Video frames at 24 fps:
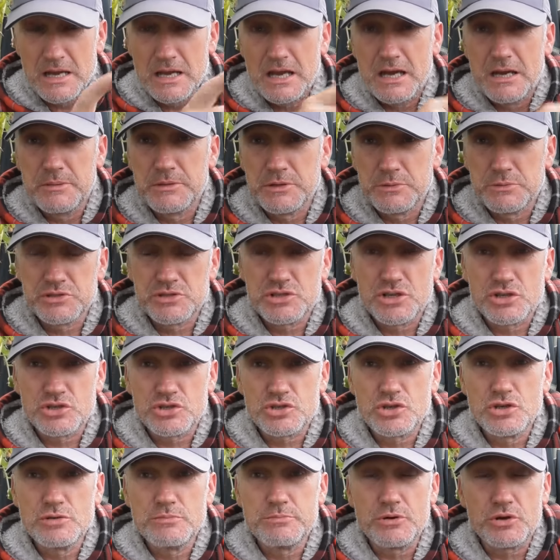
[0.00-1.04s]
and there was the
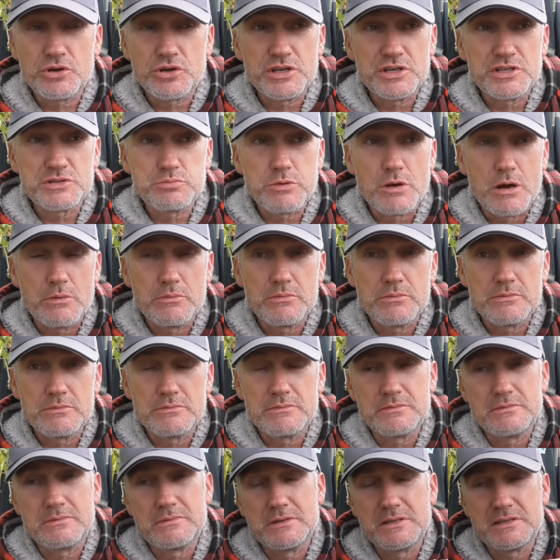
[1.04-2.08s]
two buckets. What
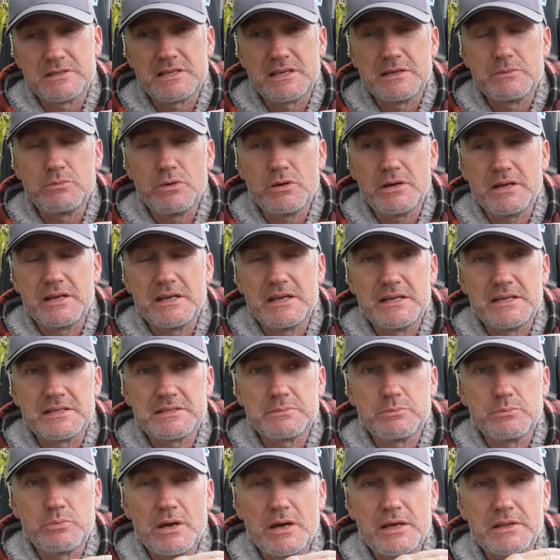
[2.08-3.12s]
you see, what it
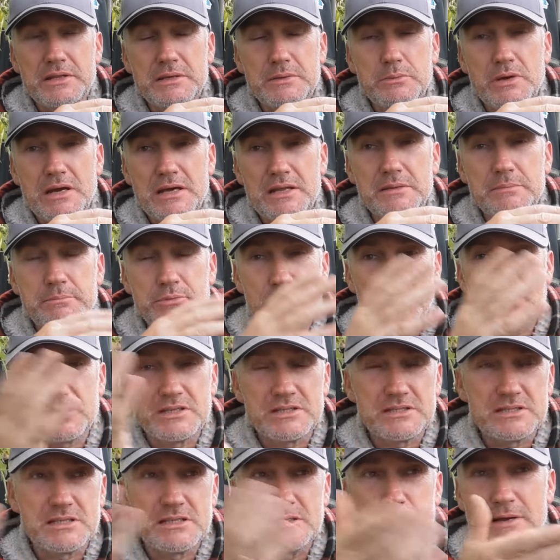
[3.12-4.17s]
is, where the where the
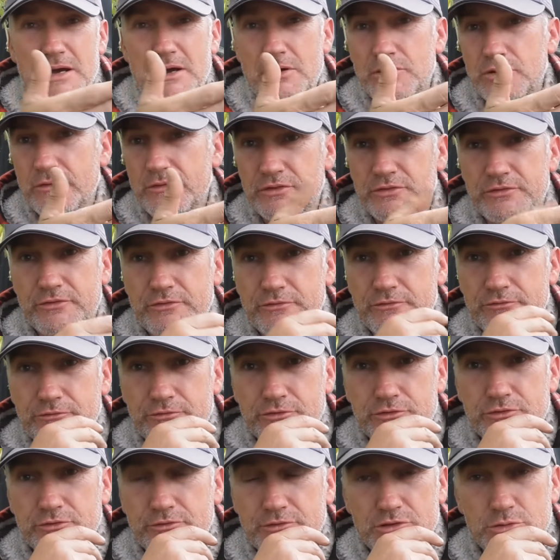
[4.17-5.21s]
buckets. There's about another
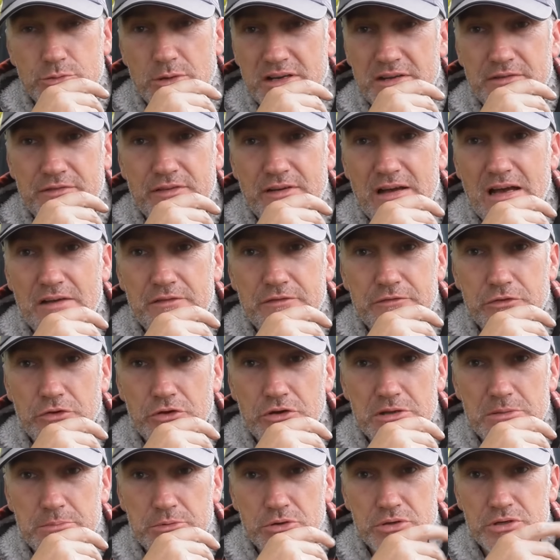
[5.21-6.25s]
twenty-five,
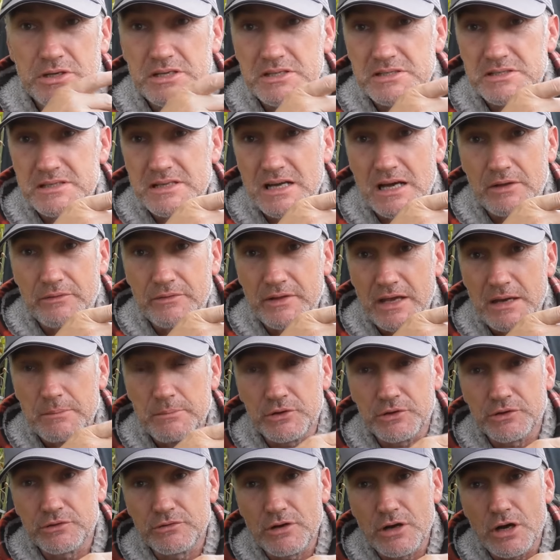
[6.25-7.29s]
thirty buckets down there,
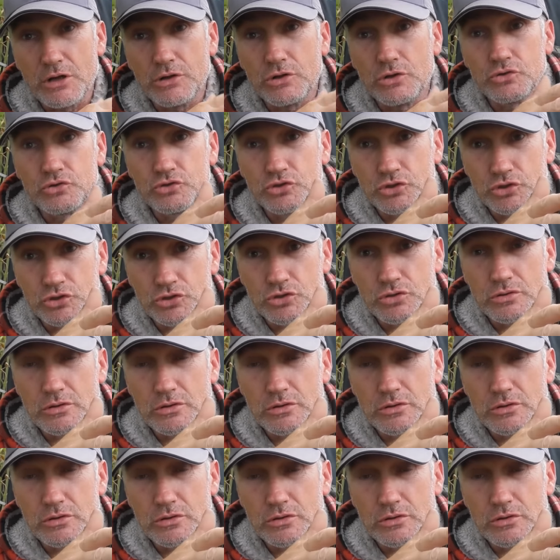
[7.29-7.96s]
but they're all under